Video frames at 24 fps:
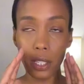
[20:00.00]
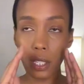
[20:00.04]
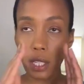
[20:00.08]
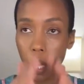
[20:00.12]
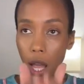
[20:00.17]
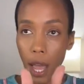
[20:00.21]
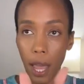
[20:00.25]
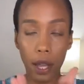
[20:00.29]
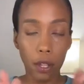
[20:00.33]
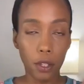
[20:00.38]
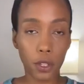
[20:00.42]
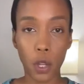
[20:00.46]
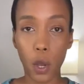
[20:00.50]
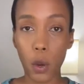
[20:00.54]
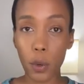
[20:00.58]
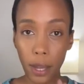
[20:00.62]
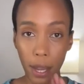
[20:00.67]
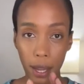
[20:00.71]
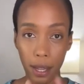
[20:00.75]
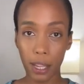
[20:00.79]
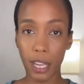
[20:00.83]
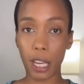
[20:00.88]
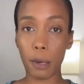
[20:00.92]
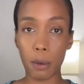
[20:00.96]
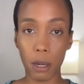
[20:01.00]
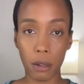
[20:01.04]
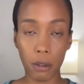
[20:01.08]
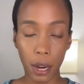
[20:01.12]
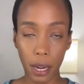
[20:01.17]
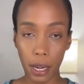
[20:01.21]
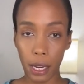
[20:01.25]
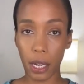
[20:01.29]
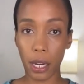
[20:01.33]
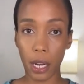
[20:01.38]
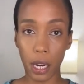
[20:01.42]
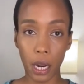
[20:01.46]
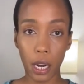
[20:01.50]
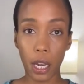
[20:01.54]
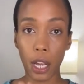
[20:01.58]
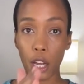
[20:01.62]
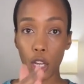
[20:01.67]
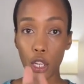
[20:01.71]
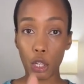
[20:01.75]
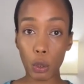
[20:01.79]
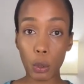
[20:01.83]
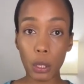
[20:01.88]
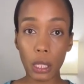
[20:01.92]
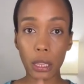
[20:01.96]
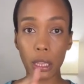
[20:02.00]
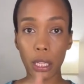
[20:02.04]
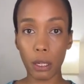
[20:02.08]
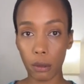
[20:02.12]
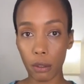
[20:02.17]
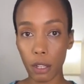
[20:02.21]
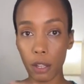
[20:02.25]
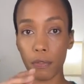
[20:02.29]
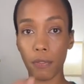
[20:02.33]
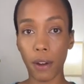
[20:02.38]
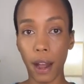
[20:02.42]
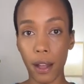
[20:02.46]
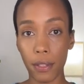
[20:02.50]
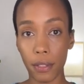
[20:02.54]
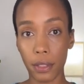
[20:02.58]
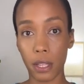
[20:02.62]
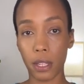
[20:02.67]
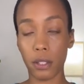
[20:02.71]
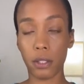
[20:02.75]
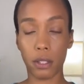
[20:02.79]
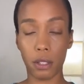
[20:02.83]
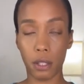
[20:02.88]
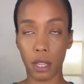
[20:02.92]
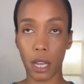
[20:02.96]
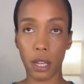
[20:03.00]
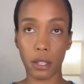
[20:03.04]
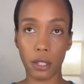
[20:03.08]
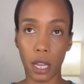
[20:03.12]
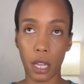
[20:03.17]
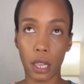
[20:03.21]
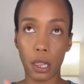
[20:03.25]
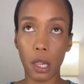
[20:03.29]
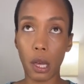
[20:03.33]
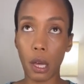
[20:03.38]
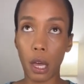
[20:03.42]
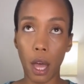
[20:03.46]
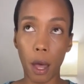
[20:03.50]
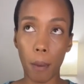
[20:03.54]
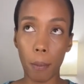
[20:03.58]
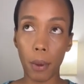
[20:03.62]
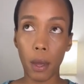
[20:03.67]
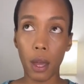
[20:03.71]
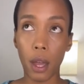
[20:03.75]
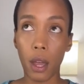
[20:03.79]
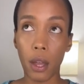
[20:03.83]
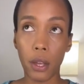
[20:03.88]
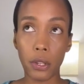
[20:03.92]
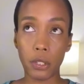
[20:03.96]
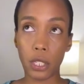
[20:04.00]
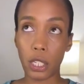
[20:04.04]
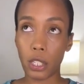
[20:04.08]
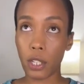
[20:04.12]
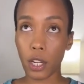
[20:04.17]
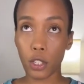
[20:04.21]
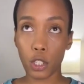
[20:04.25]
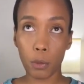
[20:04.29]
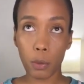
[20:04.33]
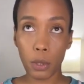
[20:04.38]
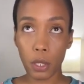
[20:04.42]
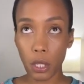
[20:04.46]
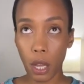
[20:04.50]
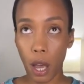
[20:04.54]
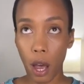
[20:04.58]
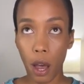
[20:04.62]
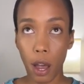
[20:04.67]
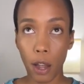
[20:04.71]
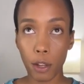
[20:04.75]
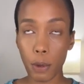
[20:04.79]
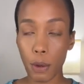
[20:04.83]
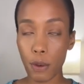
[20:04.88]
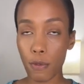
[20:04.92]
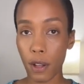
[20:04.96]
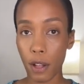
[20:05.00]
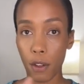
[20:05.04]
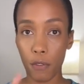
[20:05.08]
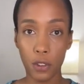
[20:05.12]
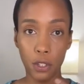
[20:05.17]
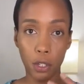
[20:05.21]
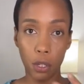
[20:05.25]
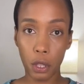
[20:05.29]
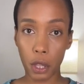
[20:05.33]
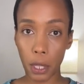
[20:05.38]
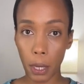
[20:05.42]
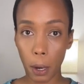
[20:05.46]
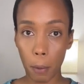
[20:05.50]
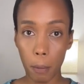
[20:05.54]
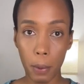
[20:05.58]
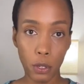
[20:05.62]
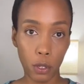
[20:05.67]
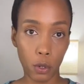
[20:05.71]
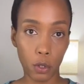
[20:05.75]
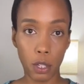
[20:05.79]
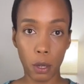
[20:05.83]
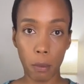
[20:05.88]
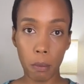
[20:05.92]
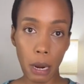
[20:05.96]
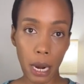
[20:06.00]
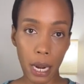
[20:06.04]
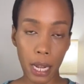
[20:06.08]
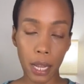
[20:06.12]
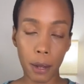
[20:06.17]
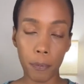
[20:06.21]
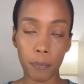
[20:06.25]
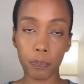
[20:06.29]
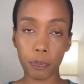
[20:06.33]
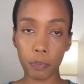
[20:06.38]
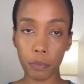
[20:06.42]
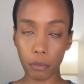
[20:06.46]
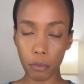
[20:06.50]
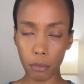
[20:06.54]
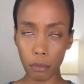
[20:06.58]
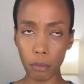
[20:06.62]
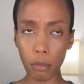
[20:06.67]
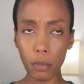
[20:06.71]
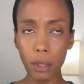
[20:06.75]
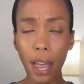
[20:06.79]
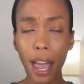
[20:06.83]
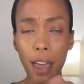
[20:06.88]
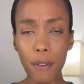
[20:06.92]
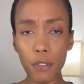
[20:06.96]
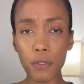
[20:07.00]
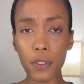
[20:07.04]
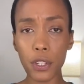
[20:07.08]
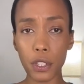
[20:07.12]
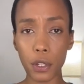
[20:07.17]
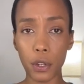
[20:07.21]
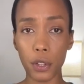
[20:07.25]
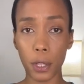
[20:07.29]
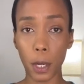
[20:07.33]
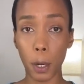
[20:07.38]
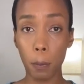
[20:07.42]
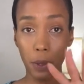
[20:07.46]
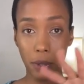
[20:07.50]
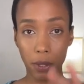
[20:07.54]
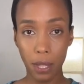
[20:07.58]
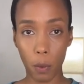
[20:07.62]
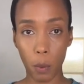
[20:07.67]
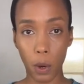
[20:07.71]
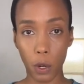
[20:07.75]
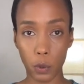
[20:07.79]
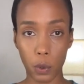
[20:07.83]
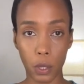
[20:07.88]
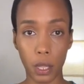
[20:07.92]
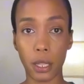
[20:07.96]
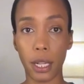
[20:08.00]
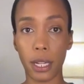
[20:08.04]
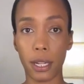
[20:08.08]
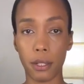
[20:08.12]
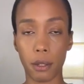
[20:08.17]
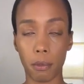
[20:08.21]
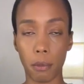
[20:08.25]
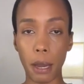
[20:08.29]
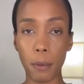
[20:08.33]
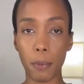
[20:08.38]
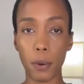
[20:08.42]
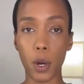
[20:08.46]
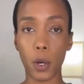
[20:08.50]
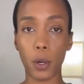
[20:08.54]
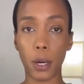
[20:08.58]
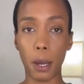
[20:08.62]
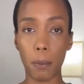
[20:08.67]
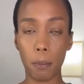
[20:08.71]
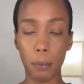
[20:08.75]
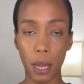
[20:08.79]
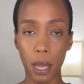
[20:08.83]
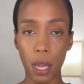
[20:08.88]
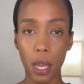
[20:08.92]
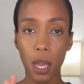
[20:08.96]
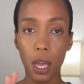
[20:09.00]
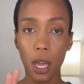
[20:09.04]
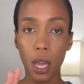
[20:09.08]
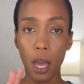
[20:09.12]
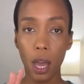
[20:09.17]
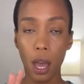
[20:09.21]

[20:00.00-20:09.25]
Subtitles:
is like no gatekeeping right here. You can literally find these things, like look up C-section massage, maybe find a physical therapist or somebody. I have a physical therapist that works with the ladies in my program, but